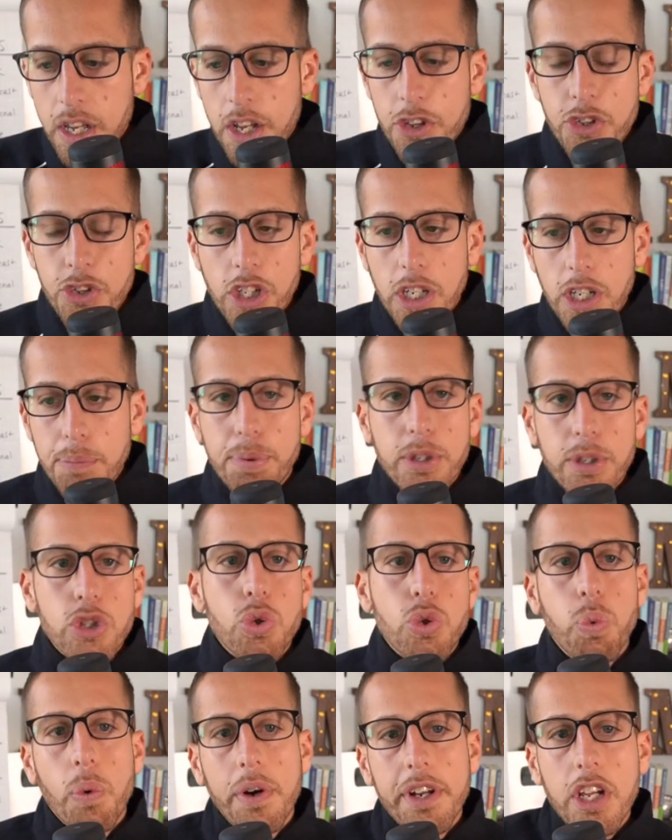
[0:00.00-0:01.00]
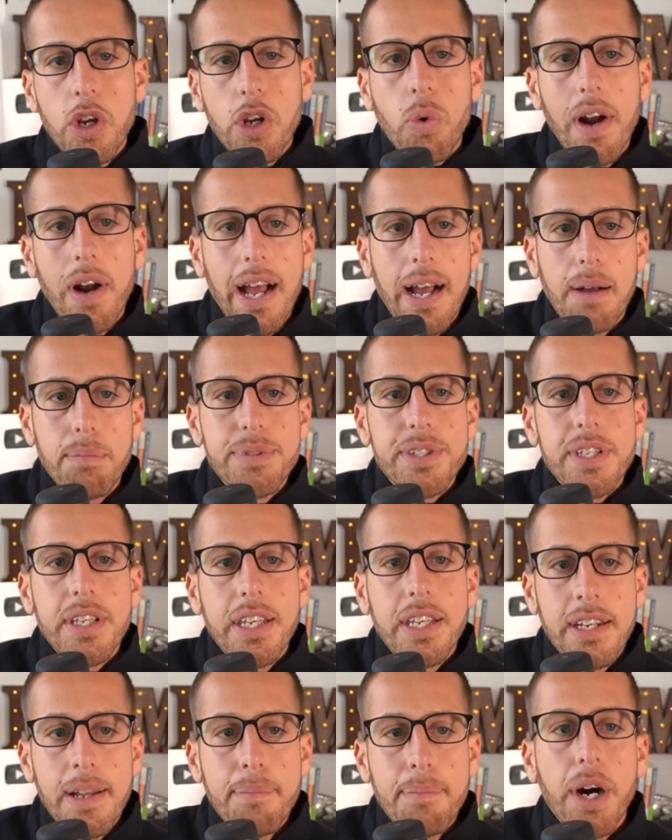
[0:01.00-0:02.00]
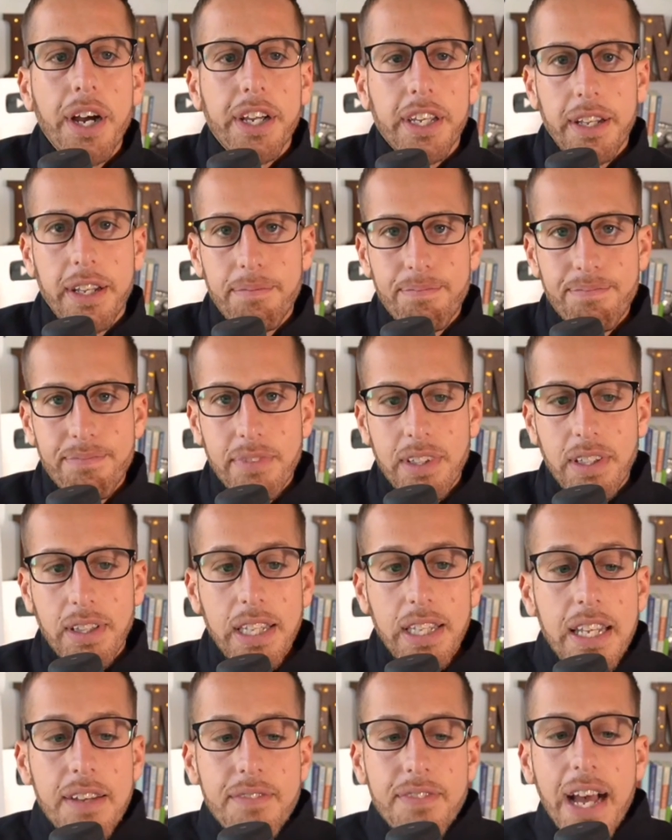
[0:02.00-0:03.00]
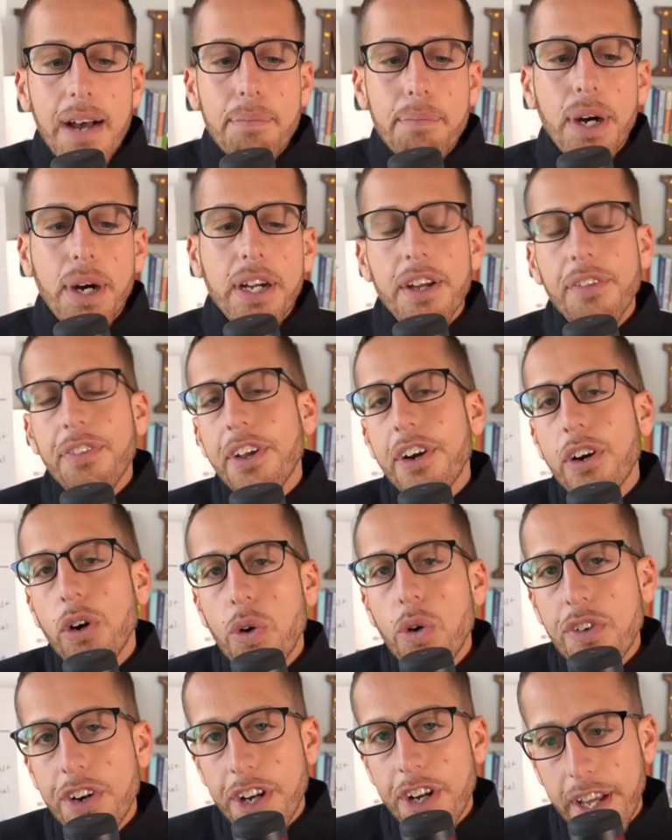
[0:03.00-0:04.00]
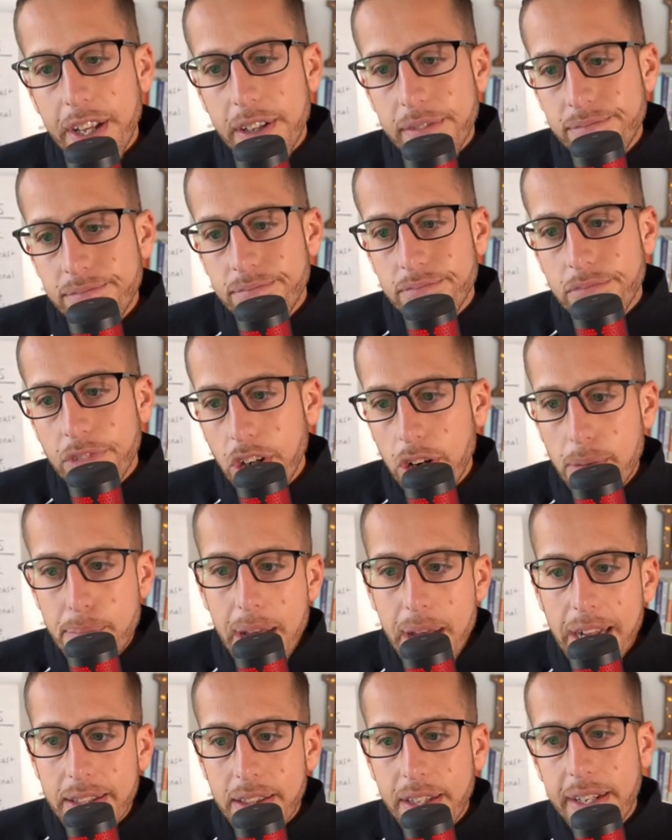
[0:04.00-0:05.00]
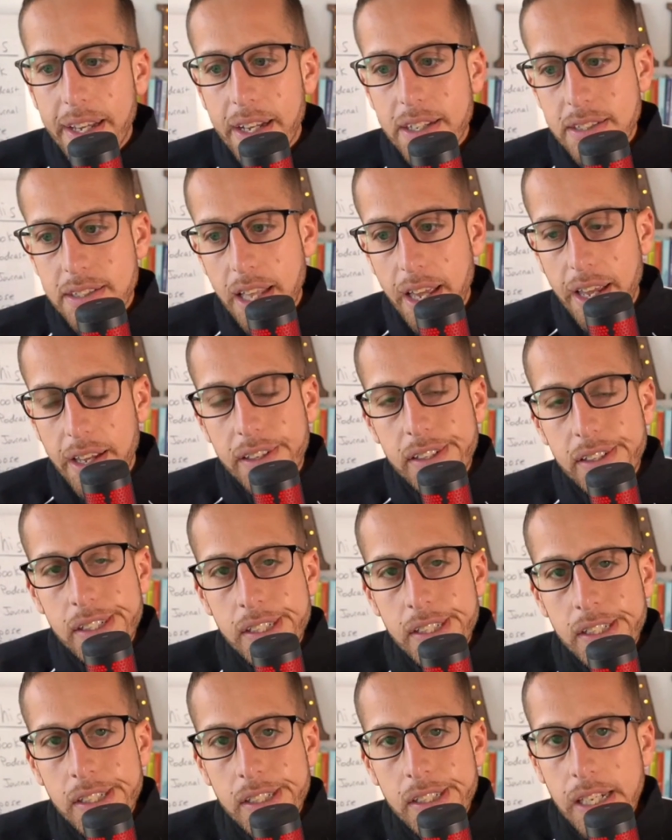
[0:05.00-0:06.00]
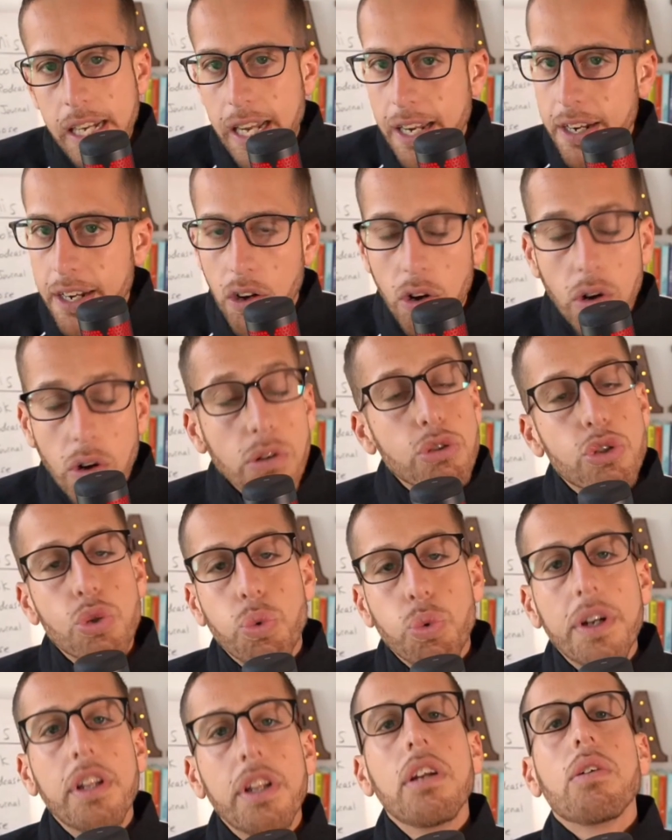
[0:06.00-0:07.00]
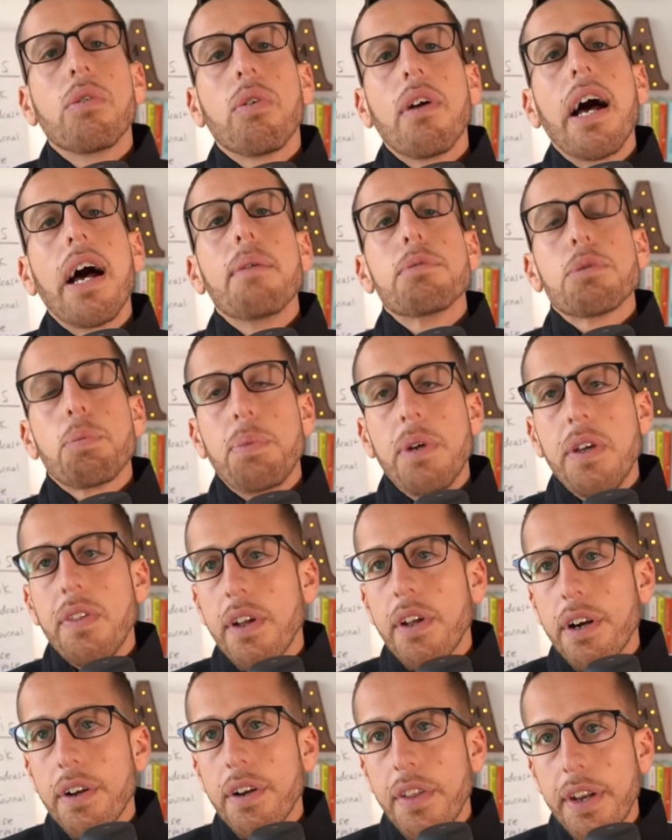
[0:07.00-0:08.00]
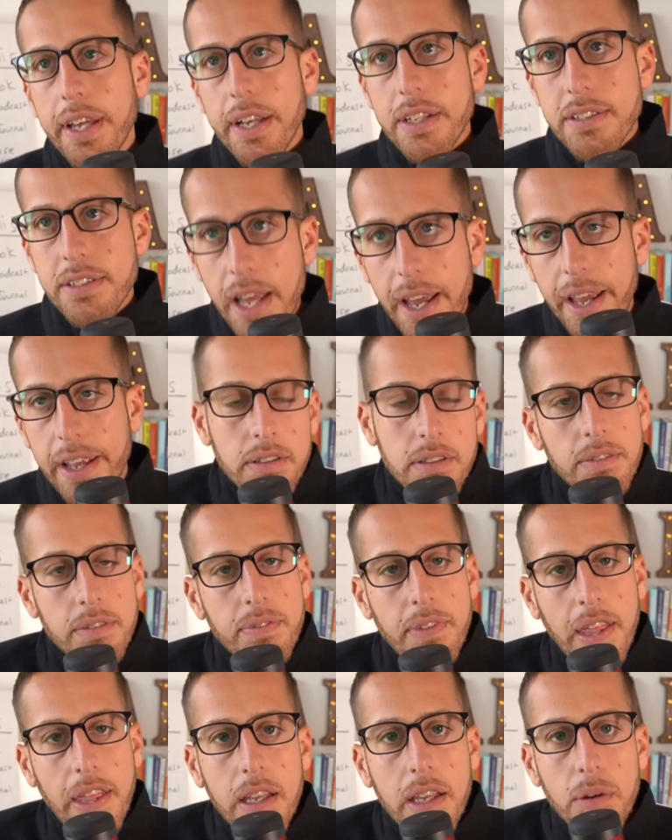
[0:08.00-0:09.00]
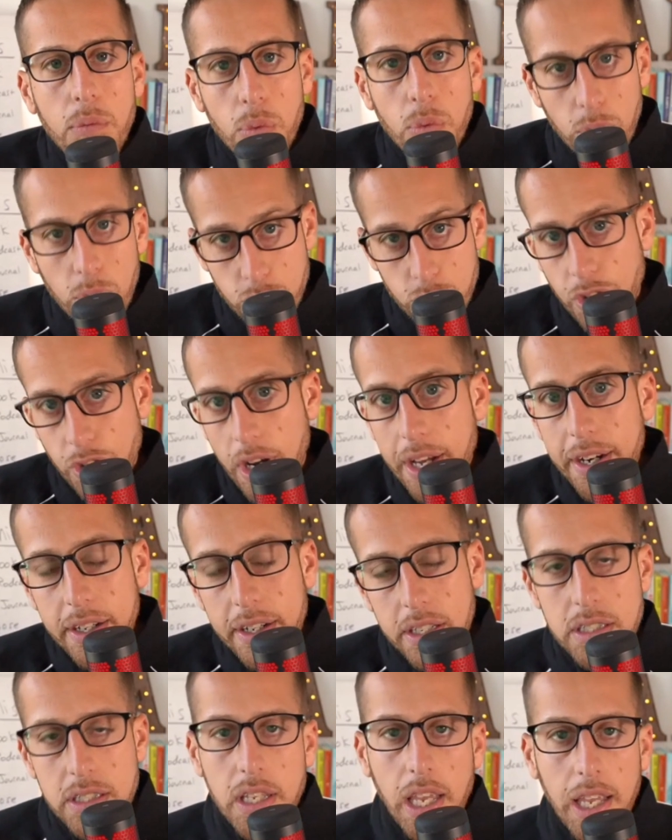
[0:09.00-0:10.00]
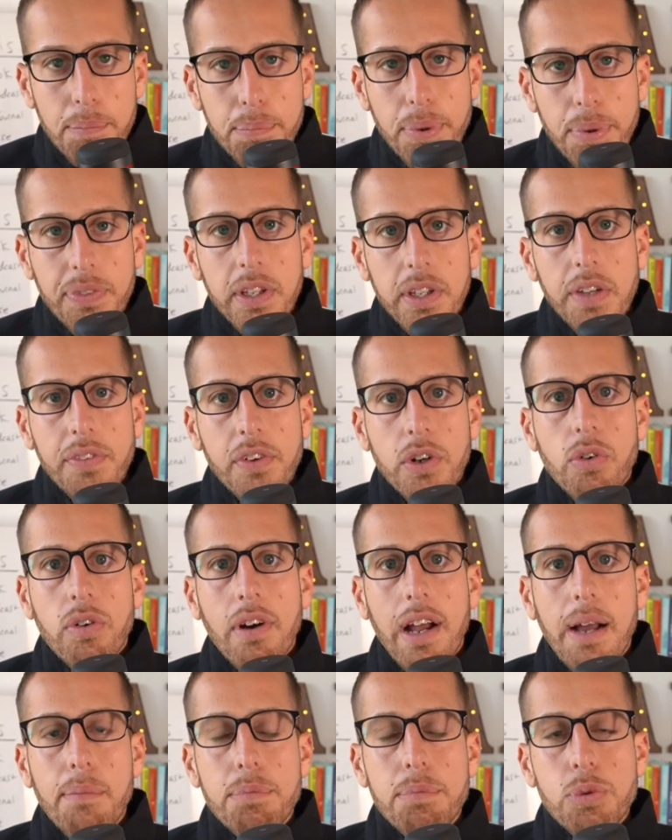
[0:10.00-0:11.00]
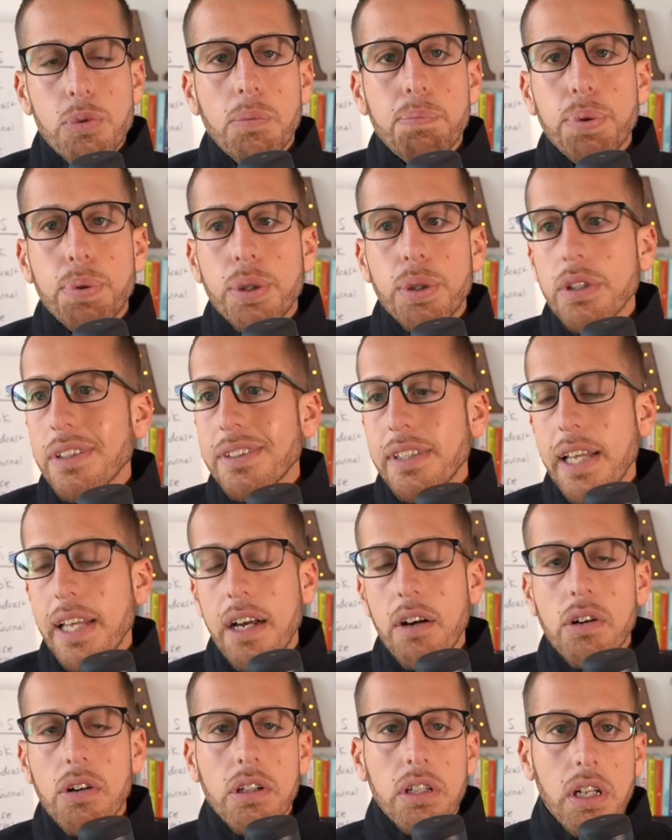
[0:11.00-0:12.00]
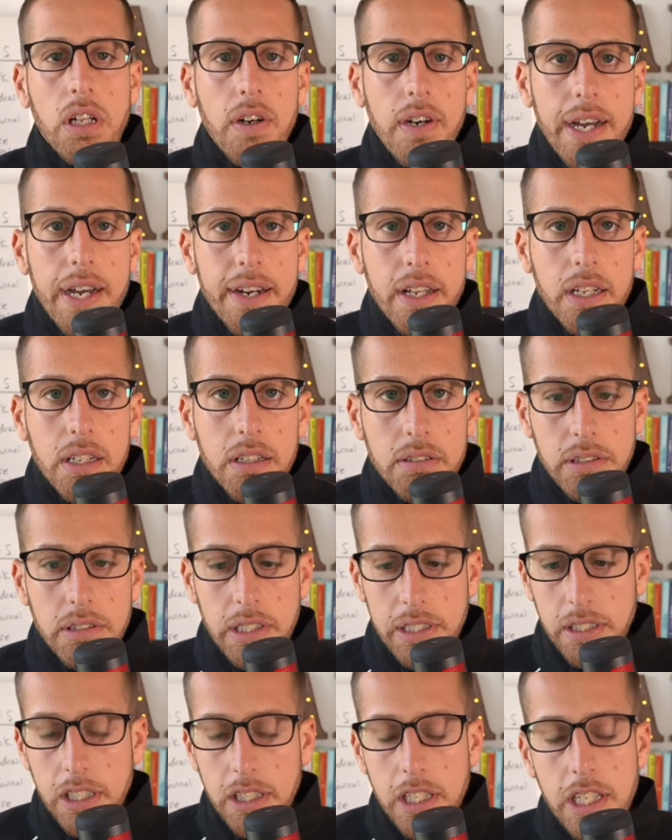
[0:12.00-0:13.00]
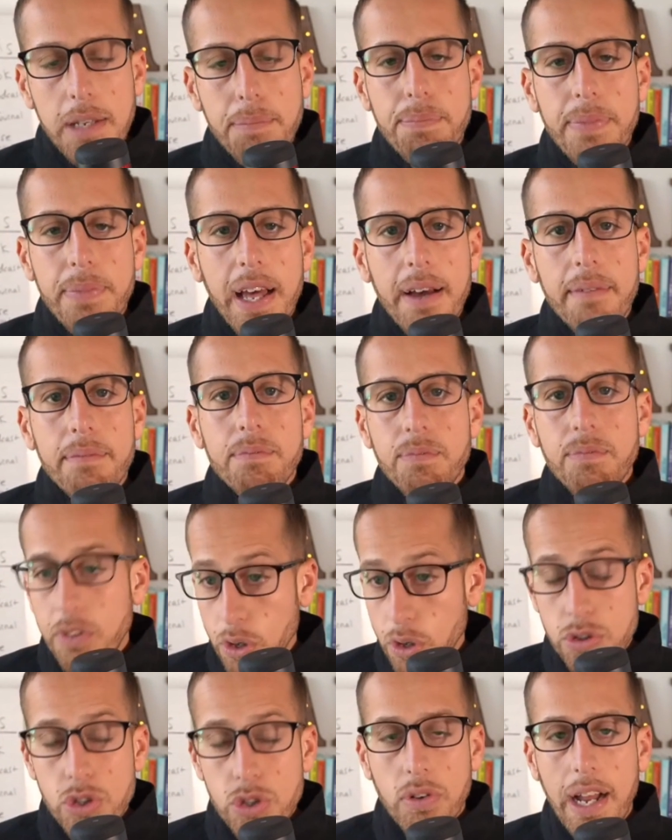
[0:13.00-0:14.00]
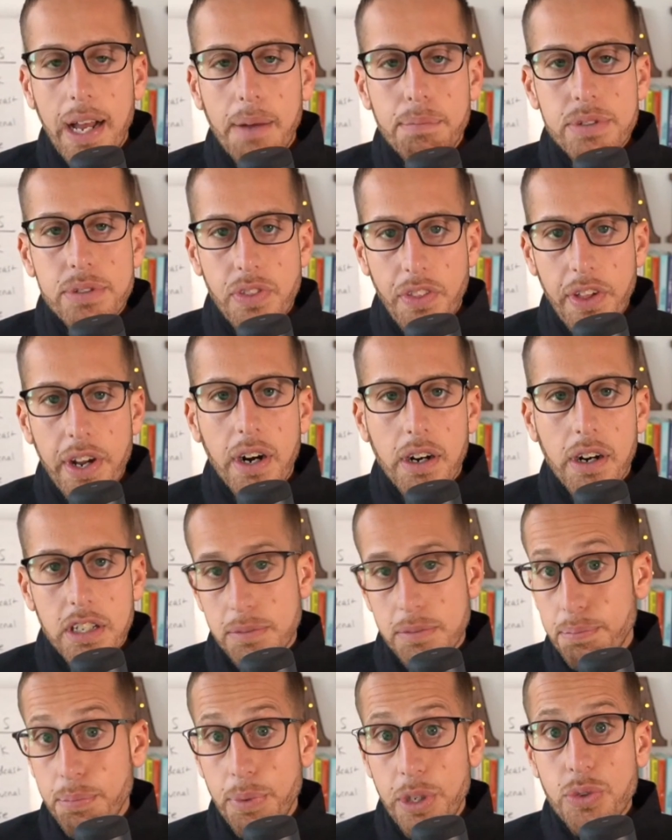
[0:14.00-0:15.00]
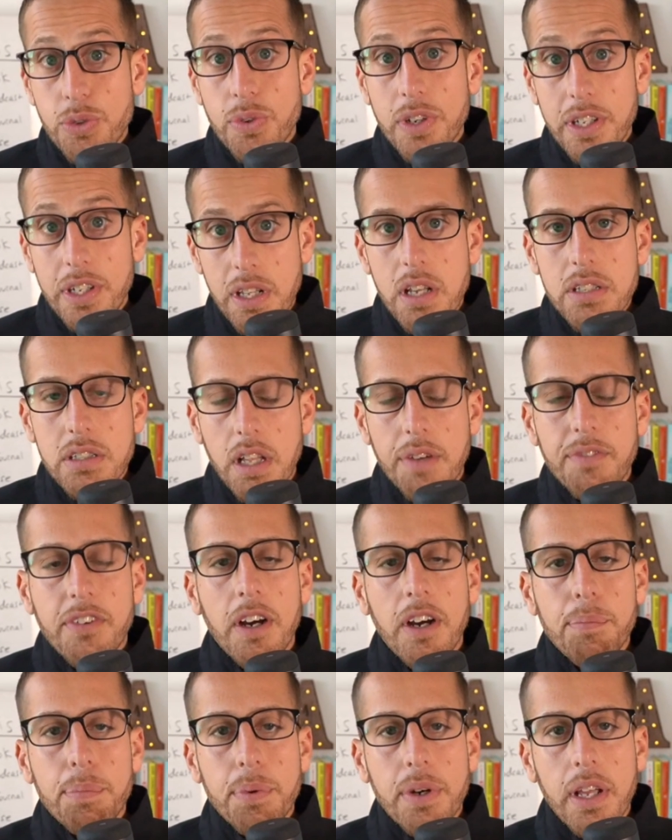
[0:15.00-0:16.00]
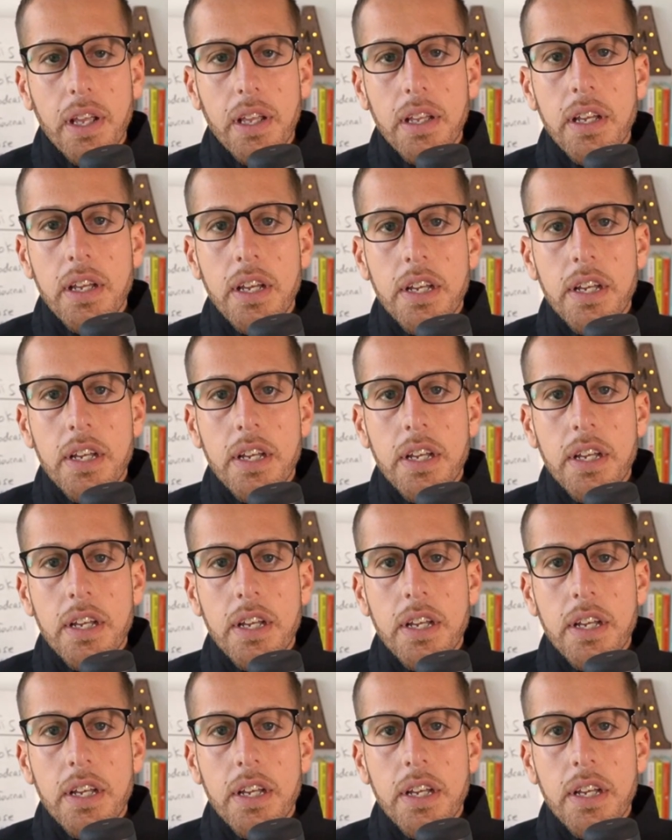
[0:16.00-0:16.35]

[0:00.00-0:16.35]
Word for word: You could put 20 crabs in a bucket, leave that bucket there overnight, come back the next day, and all 20 crabs will be there the next day. They will try to escape, but the other crabs will pull it down, claw at it, and keep that those crabs there because misery does love company.